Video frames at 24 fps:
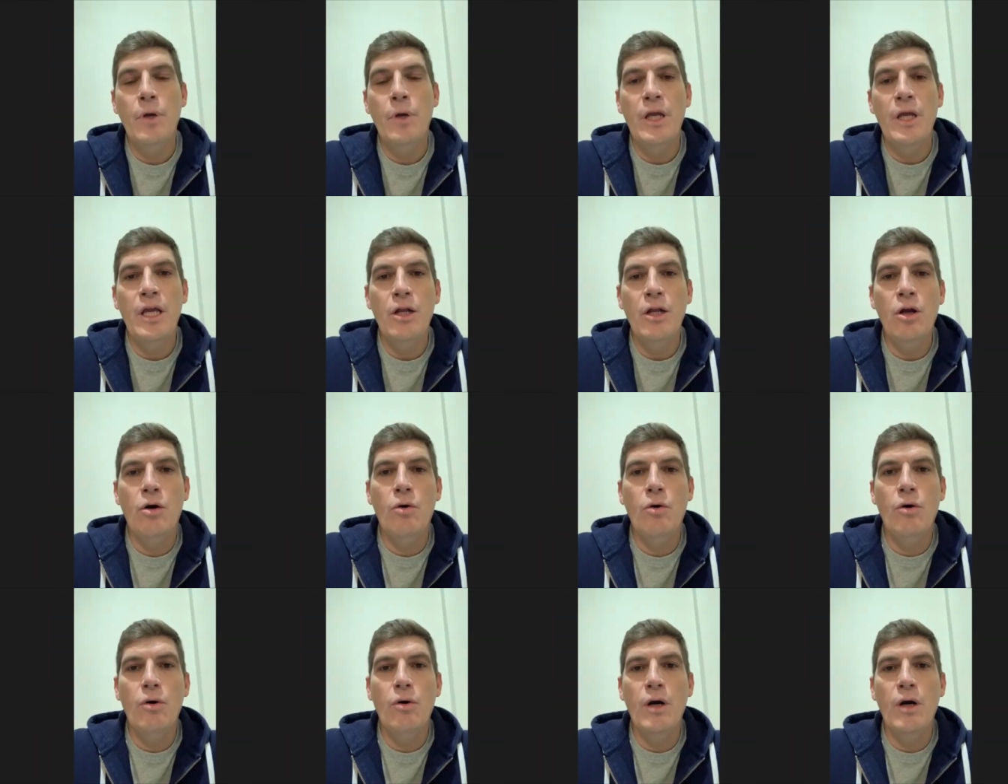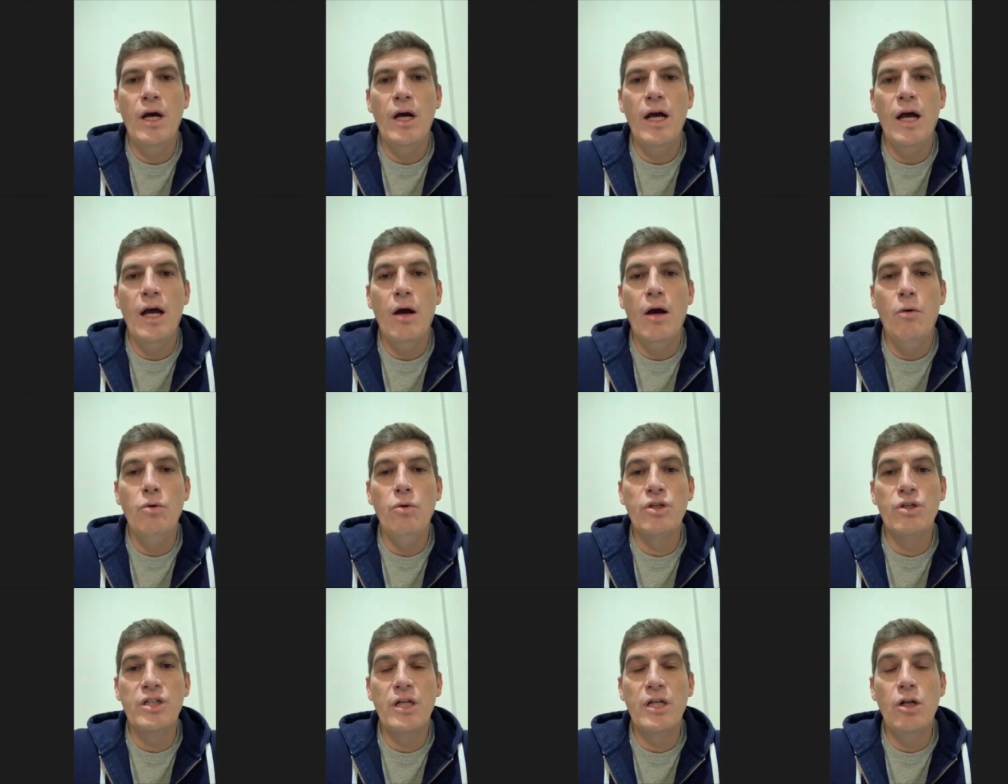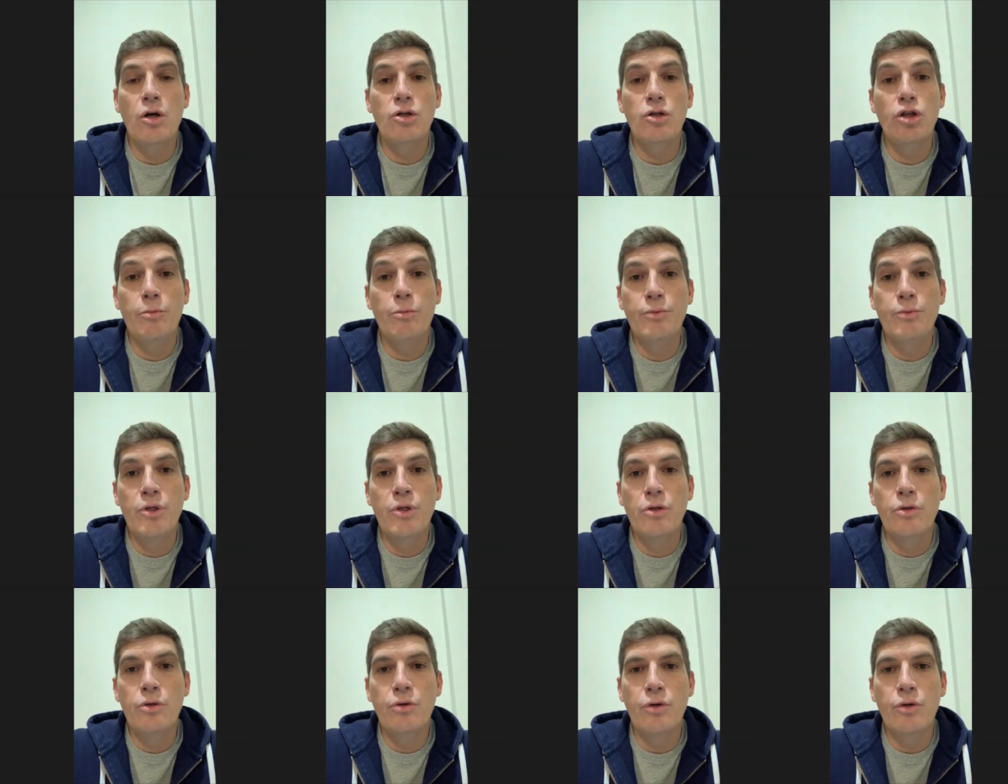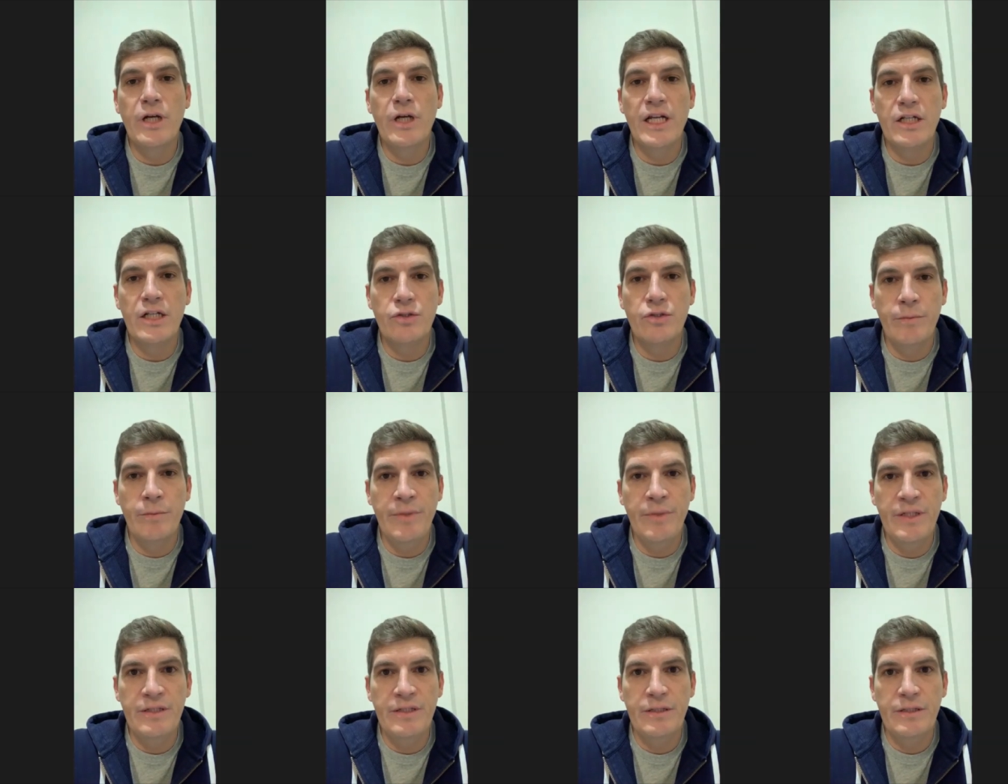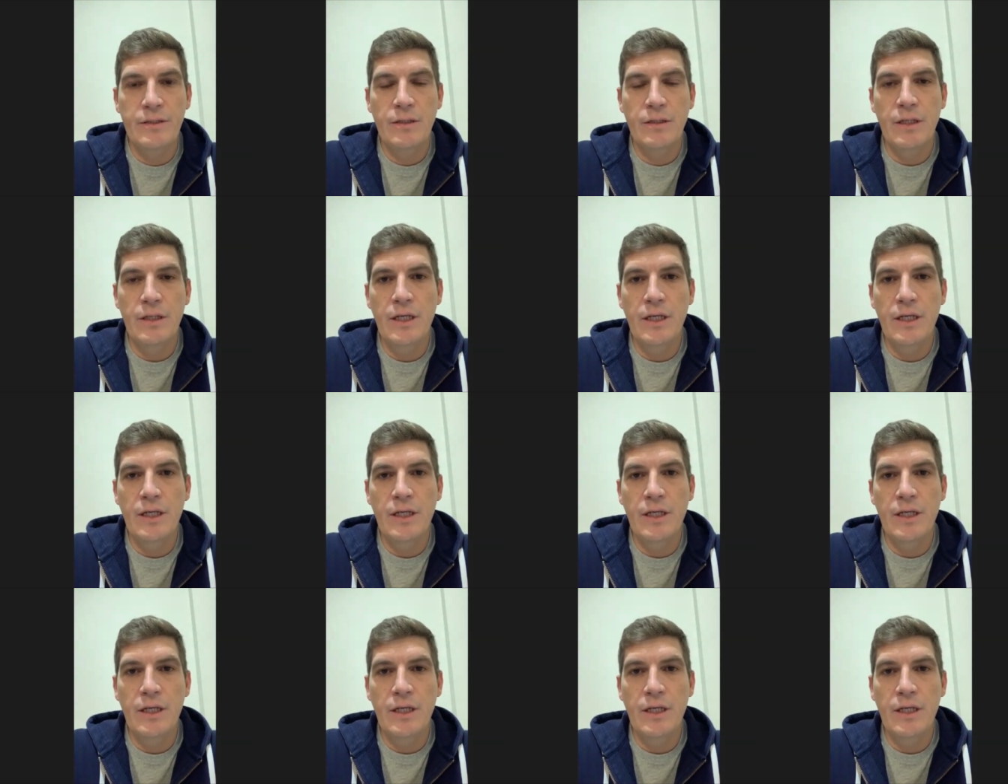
you know, I, I was looked up to Greek swimmers.